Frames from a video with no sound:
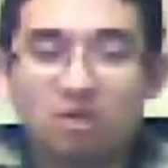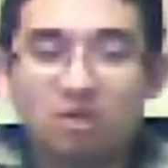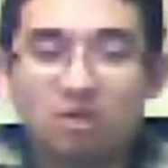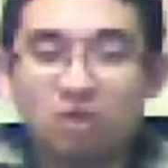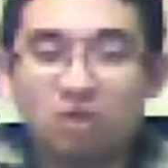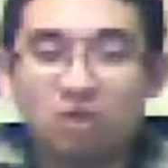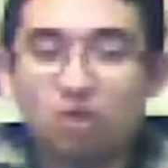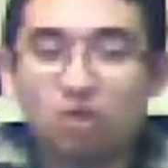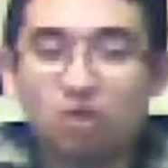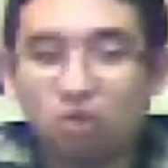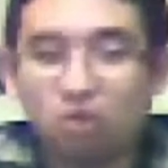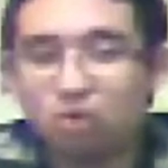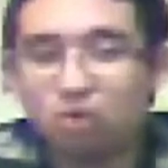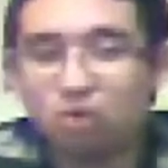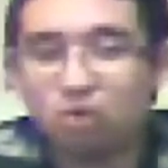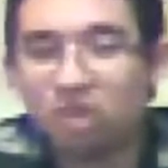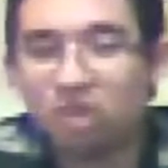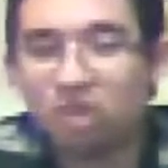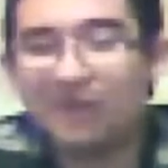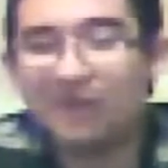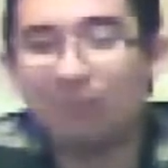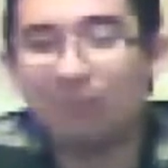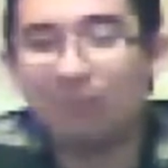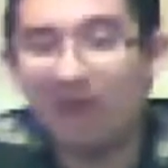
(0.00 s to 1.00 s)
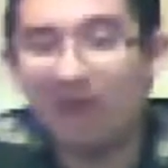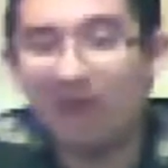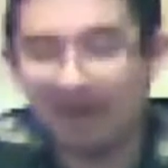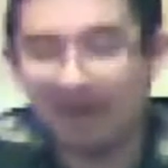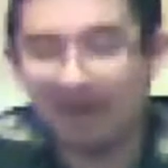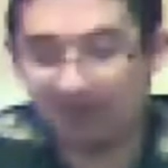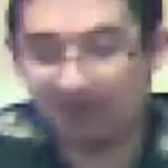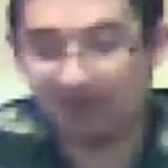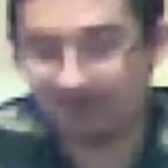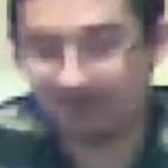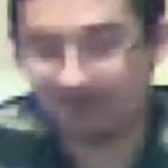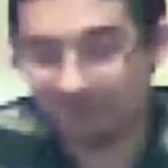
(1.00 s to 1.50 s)
usually
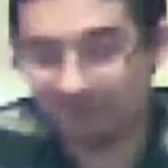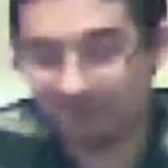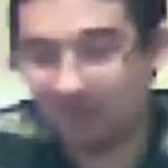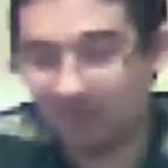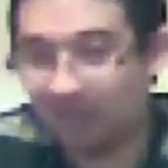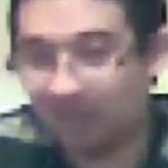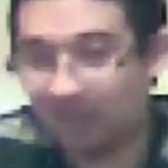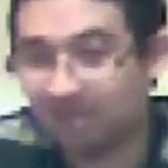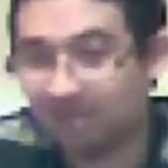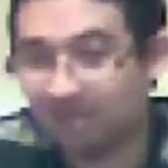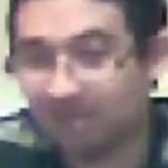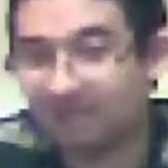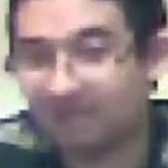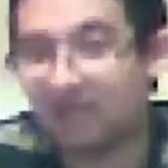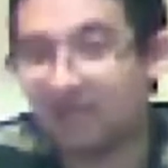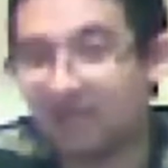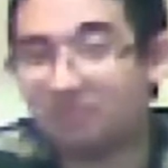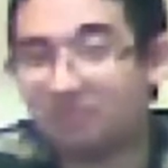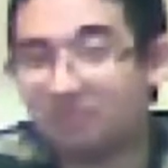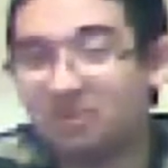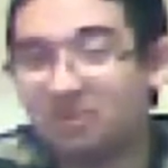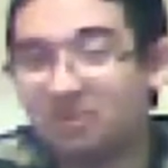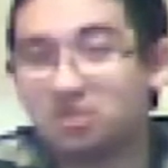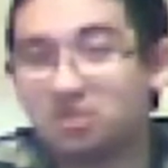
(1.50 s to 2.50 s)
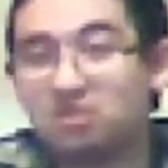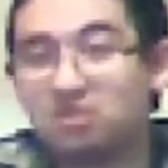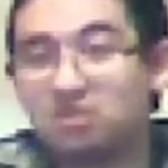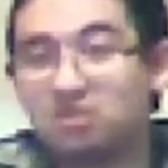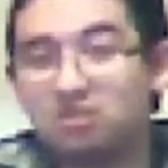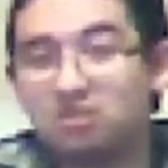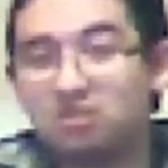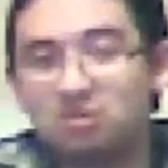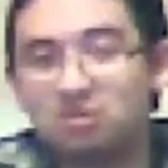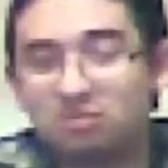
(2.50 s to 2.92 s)
when uh, developers